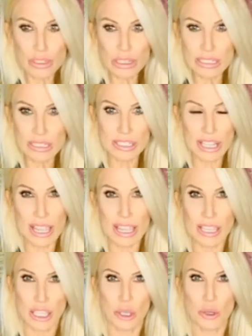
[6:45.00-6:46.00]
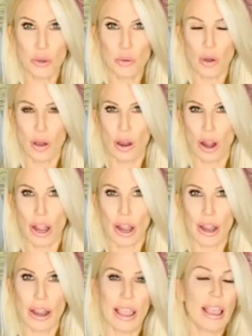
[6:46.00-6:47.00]
Say you
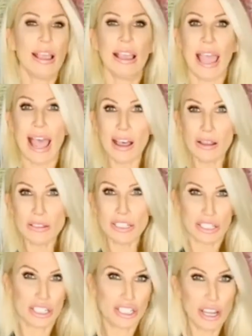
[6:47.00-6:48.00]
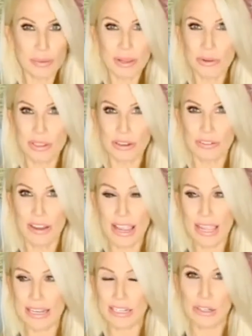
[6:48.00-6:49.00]
are out shopping with your
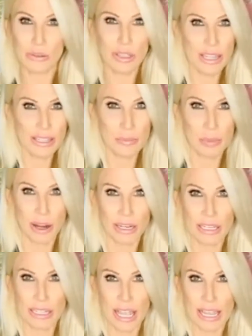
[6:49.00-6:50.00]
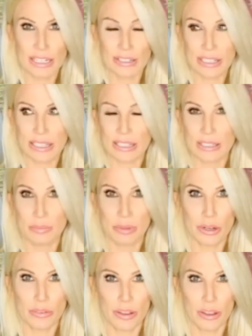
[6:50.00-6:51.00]
friend and you look in the parking lot and you see this
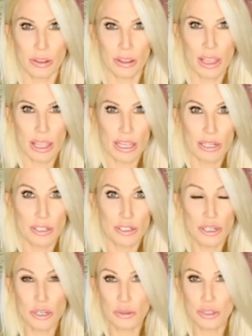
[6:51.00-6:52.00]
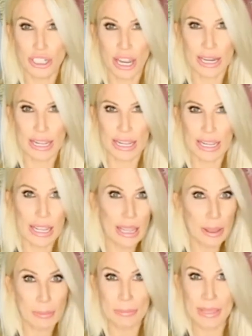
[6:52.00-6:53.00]
beautiful new shiny
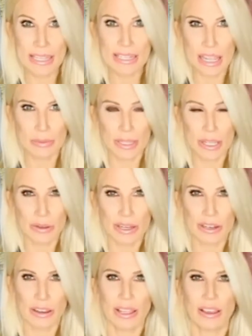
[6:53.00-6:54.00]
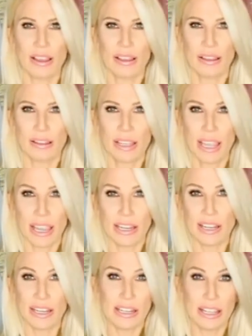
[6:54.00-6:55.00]
BMW, and you're like,
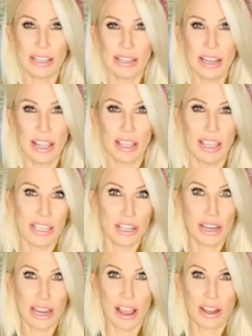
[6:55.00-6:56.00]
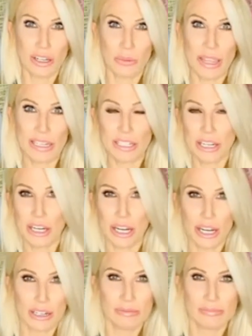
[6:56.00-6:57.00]
and then like you're kind of on your way to
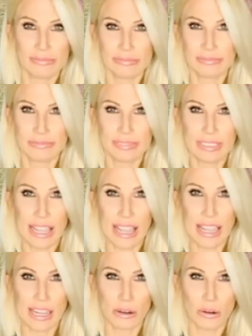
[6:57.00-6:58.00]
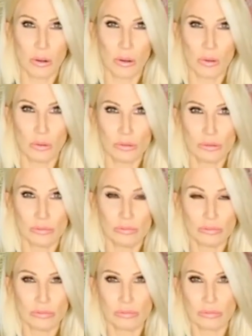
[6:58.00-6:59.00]
your 8-year-old
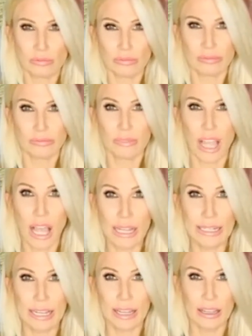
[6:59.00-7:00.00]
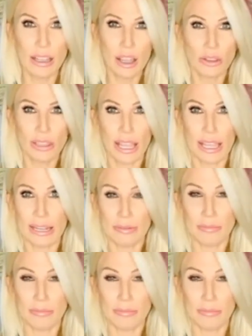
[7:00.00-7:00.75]
Honda that,